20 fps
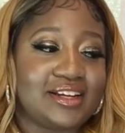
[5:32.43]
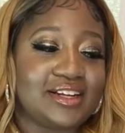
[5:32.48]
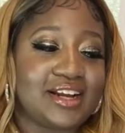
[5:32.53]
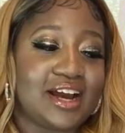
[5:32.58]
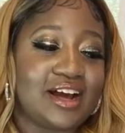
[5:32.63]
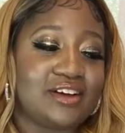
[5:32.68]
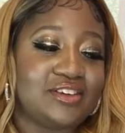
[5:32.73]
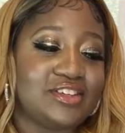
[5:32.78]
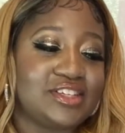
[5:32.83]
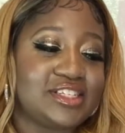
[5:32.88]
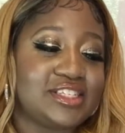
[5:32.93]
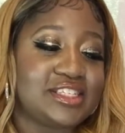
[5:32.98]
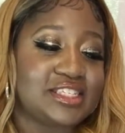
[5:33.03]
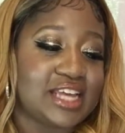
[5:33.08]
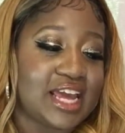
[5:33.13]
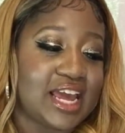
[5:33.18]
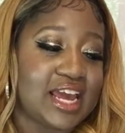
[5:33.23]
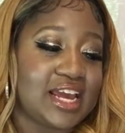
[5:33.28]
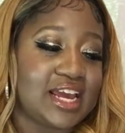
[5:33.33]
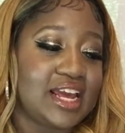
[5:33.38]
I'll just
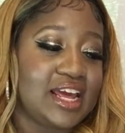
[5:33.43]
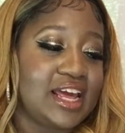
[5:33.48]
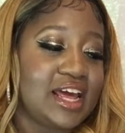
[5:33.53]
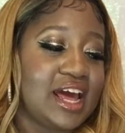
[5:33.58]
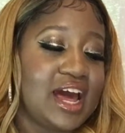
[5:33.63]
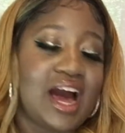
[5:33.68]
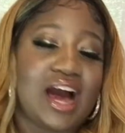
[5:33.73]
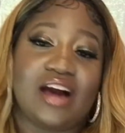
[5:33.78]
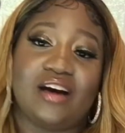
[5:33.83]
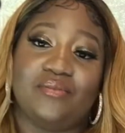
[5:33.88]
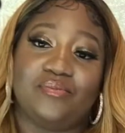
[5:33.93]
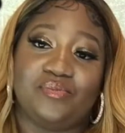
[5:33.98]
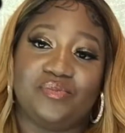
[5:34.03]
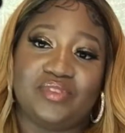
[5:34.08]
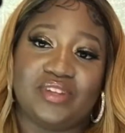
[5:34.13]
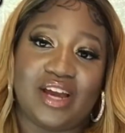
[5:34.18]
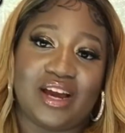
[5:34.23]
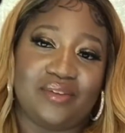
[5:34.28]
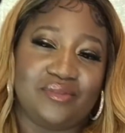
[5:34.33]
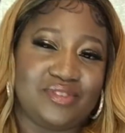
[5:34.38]
say I'm
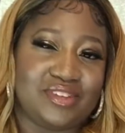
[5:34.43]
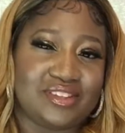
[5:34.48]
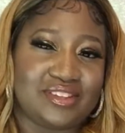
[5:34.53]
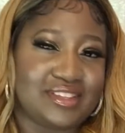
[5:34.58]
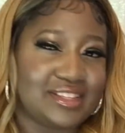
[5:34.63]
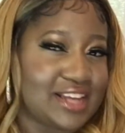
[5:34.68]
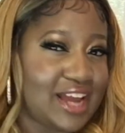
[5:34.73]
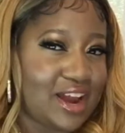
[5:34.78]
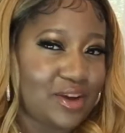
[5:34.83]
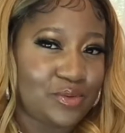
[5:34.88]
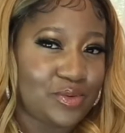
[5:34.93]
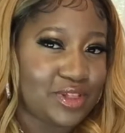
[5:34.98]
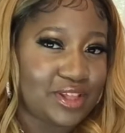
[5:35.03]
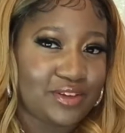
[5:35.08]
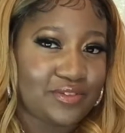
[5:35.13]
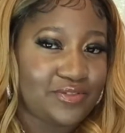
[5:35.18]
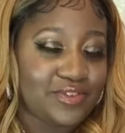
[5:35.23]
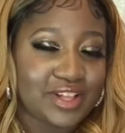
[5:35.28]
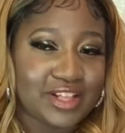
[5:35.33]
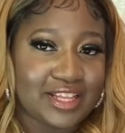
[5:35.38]
just not really
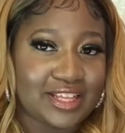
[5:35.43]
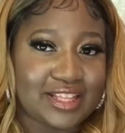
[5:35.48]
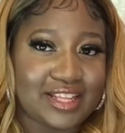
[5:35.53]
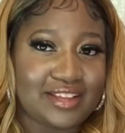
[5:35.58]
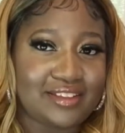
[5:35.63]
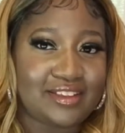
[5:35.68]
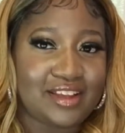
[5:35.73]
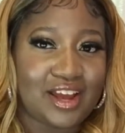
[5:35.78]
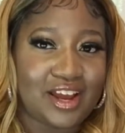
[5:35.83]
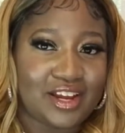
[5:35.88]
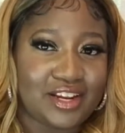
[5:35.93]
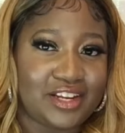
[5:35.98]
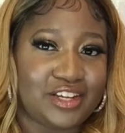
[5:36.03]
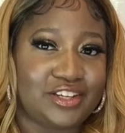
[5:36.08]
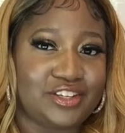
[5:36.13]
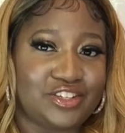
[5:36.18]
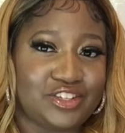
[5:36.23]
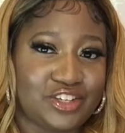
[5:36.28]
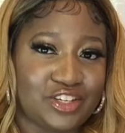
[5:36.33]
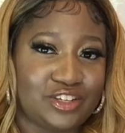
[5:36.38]
feeling this
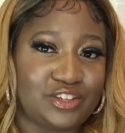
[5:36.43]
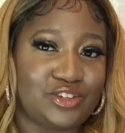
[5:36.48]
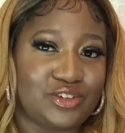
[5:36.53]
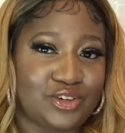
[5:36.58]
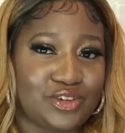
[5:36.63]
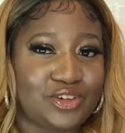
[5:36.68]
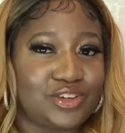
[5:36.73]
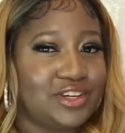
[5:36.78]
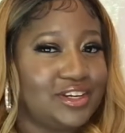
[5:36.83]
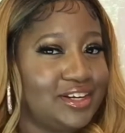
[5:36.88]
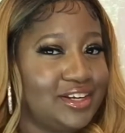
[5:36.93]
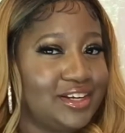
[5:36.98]
honey ginger